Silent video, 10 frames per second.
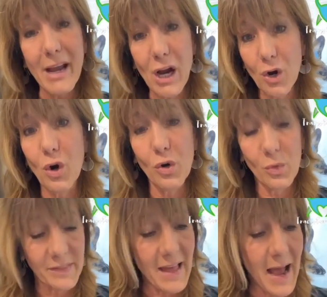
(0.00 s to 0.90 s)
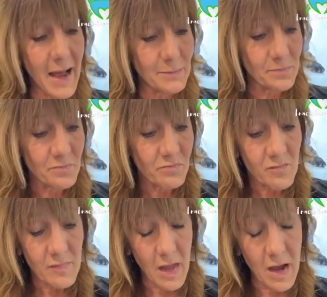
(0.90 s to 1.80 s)
make our goal with that.
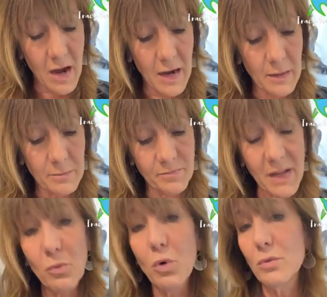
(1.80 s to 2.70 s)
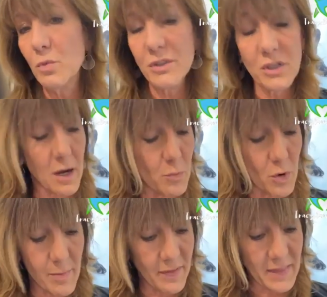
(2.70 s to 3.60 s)
And we'll talk
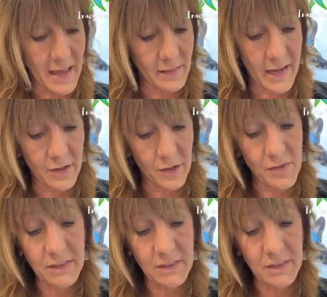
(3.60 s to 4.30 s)
more about that later.